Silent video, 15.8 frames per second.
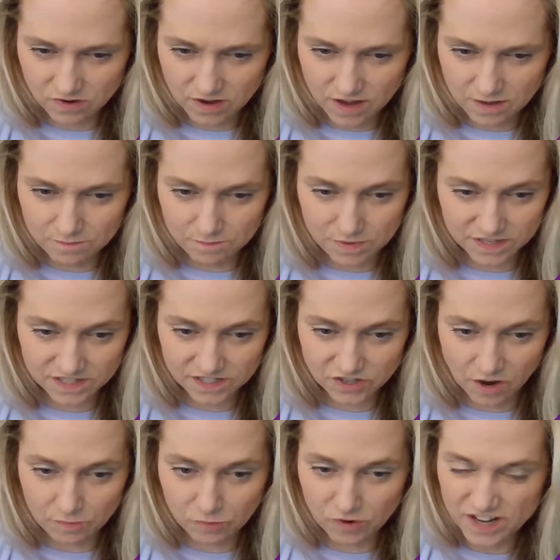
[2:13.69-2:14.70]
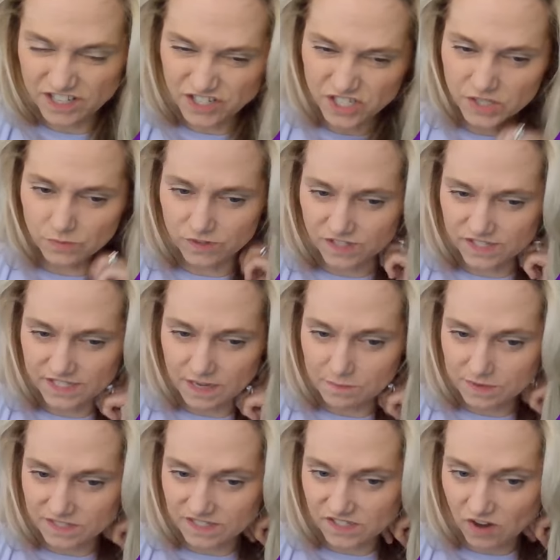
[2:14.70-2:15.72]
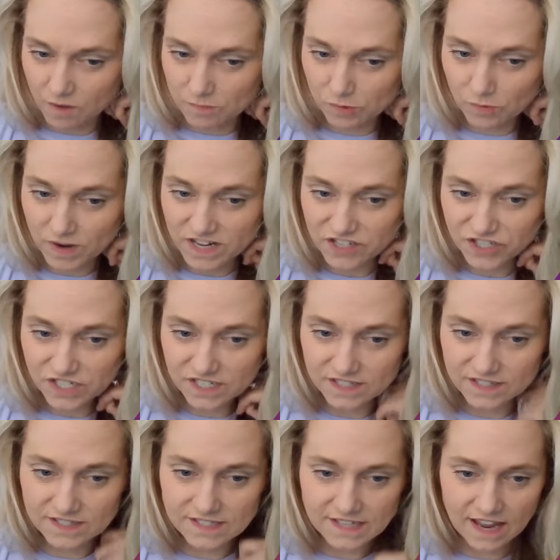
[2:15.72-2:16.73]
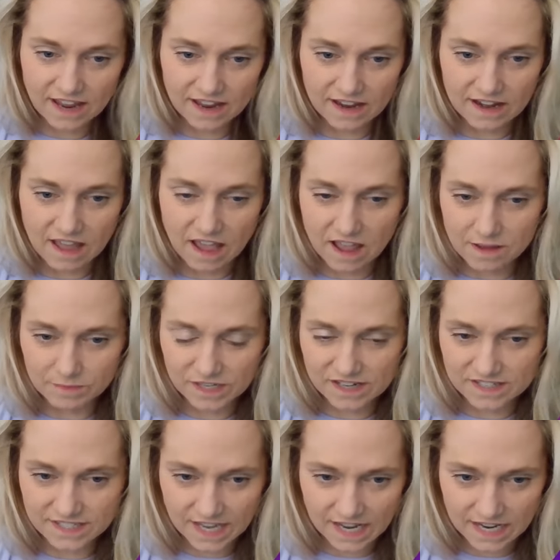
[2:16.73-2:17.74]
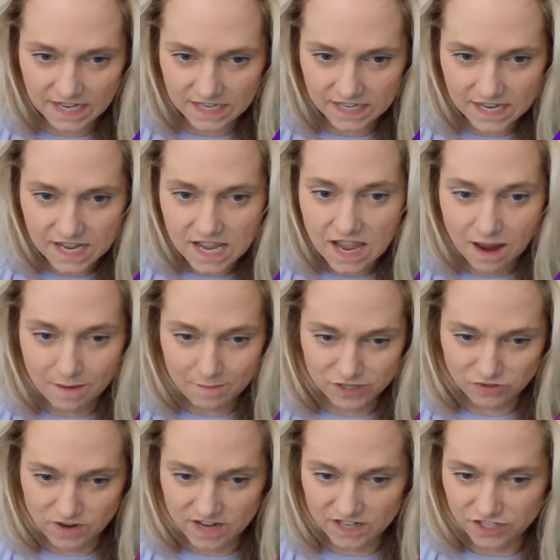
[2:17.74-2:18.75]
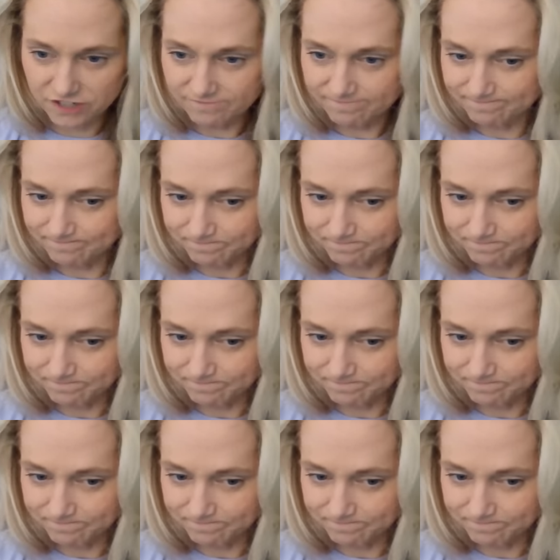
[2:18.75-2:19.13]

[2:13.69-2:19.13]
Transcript: I'm business operations. We'll just say business operations, and I'm going to say I'm a director.